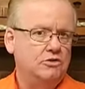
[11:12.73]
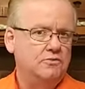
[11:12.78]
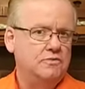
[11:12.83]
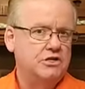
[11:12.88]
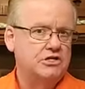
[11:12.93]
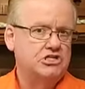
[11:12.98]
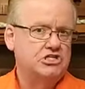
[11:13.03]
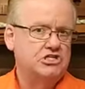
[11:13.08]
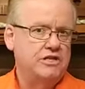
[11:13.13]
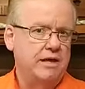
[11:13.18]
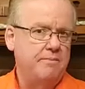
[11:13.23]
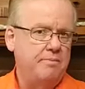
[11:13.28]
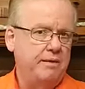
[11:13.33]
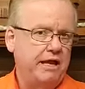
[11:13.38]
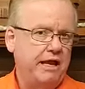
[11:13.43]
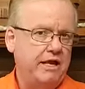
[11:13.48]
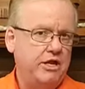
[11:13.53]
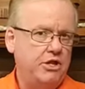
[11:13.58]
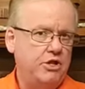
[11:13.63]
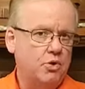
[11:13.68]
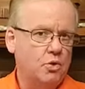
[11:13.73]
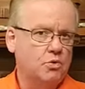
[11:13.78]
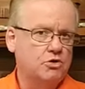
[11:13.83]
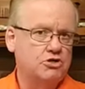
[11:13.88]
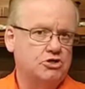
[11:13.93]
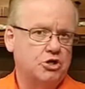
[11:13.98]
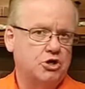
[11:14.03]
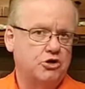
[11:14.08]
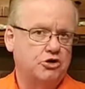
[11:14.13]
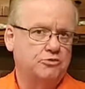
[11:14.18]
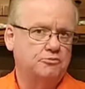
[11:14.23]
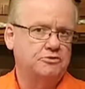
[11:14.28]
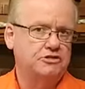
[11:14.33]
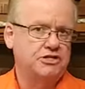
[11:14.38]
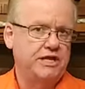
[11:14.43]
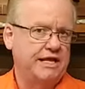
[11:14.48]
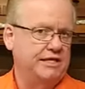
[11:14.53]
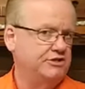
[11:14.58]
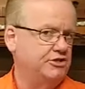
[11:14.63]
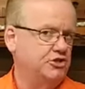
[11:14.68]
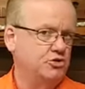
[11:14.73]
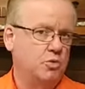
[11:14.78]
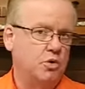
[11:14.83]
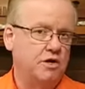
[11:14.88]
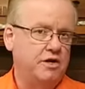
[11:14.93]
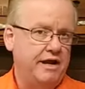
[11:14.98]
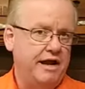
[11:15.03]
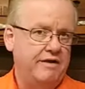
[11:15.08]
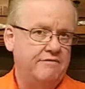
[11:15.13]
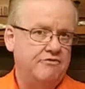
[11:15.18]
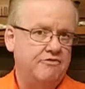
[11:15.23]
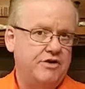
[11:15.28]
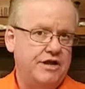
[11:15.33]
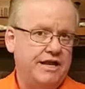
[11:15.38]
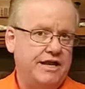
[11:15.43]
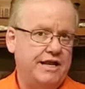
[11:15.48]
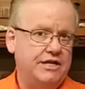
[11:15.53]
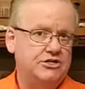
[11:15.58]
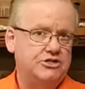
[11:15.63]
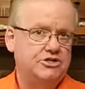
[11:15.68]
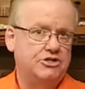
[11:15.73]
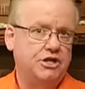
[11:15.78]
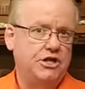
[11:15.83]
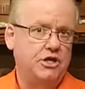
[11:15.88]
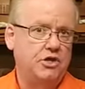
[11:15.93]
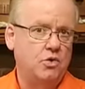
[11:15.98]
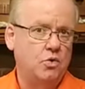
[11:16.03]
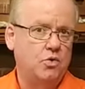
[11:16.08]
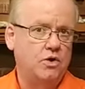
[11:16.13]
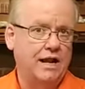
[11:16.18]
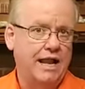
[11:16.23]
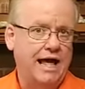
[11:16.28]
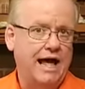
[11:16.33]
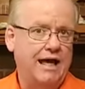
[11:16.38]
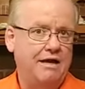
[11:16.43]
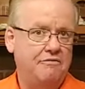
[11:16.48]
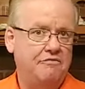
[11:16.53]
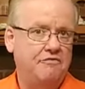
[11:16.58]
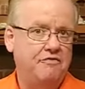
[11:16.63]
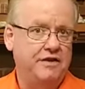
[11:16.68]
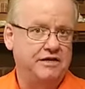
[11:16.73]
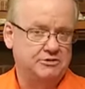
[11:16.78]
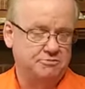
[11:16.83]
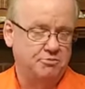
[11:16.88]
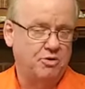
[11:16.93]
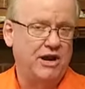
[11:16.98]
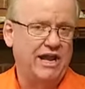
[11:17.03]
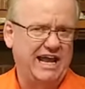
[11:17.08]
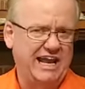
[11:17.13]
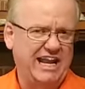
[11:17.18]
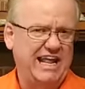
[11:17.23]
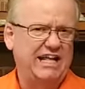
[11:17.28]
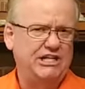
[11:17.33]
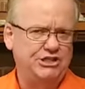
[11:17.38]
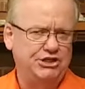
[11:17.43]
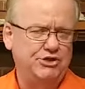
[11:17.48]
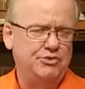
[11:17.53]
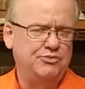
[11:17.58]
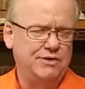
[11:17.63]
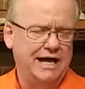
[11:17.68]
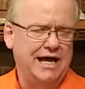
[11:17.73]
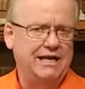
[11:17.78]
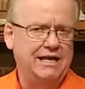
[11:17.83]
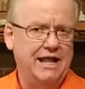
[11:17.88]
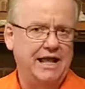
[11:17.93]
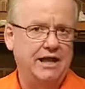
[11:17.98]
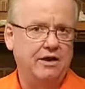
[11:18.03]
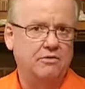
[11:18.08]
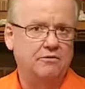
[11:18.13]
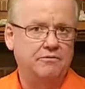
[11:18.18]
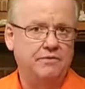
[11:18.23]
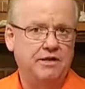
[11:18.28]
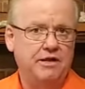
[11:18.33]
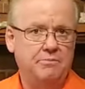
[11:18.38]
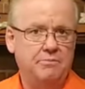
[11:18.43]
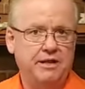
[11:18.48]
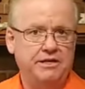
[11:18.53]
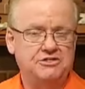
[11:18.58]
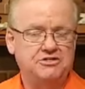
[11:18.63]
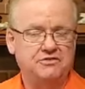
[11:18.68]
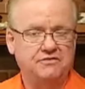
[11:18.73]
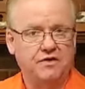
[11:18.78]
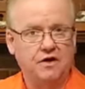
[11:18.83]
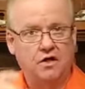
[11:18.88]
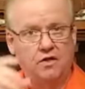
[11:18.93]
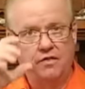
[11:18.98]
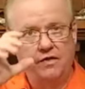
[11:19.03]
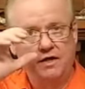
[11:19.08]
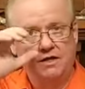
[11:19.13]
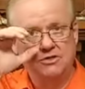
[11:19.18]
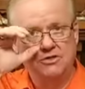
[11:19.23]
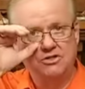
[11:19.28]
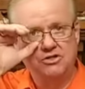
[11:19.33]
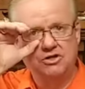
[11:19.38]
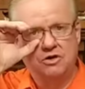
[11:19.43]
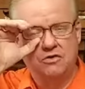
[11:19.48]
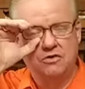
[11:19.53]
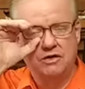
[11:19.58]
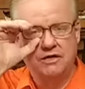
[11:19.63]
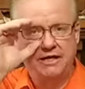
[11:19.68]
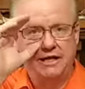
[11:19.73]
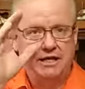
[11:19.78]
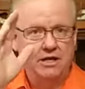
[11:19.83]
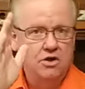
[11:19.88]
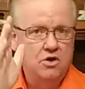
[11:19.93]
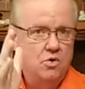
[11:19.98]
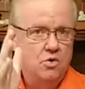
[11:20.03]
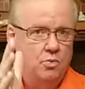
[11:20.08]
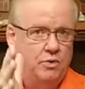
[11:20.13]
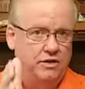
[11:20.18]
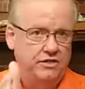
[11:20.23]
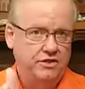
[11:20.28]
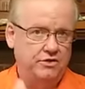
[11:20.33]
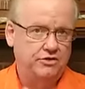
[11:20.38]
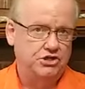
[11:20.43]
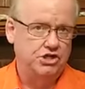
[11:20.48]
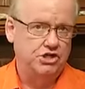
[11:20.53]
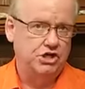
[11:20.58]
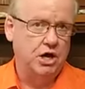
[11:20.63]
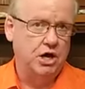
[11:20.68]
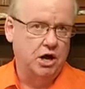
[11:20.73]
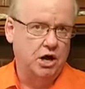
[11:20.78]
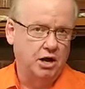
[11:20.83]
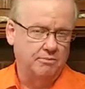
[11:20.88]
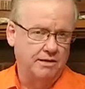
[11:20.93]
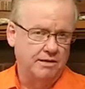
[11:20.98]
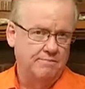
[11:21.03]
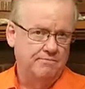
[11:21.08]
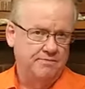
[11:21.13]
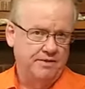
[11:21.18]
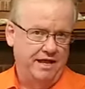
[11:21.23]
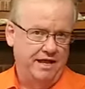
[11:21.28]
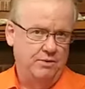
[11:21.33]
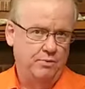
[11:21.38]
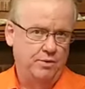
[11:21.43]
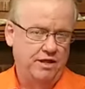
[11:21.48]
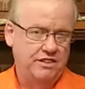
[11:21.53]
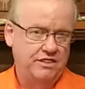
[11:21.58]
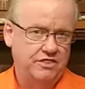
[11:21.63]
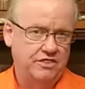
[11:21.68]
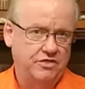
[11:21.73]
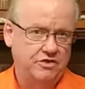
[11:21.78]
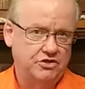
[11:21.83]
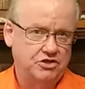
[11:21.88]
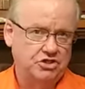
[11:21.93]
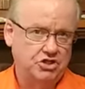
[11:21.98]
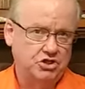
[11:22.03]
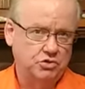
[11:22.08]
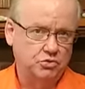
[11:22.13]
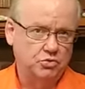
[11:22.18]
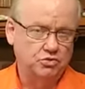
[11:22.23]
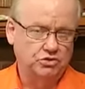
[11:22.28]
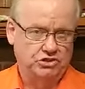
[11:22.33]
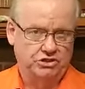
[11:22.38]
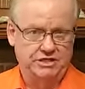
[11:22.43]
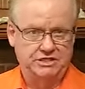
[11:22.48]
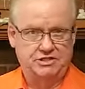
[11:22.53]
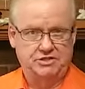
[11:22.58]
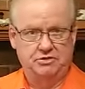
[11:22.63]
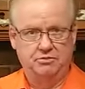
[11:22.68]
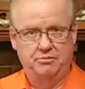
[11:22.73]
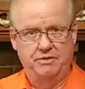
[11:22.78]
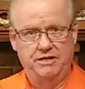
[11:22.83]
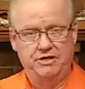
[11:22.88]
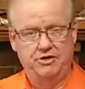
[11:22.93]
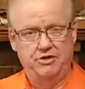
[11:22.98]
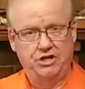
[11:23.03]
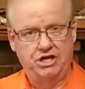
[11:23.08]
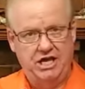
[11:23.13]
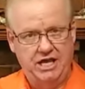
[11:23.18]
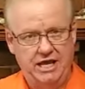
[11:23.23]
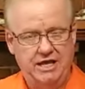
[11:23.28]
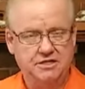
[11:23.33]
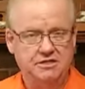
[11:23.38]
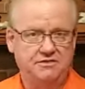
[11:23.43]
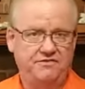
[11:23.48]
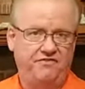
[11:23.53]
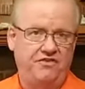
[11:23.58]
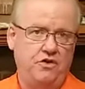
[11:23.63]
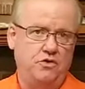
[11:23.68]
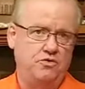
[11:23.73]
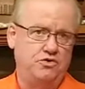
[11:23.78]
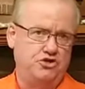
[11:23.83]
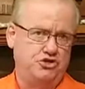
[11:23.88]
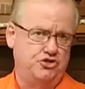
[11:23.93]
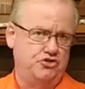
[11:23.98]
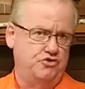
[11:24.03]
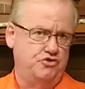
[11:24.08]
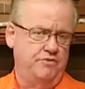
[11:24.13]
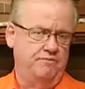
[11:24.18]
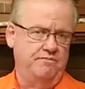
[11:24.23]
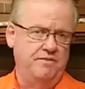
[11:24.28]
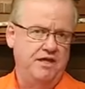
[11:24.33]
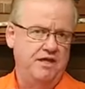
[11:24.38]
stepping into your circumstances, whatever it is that your life is bringing at you right now, in the midst of all the uncertainty with your job and with the school system and your kids' future and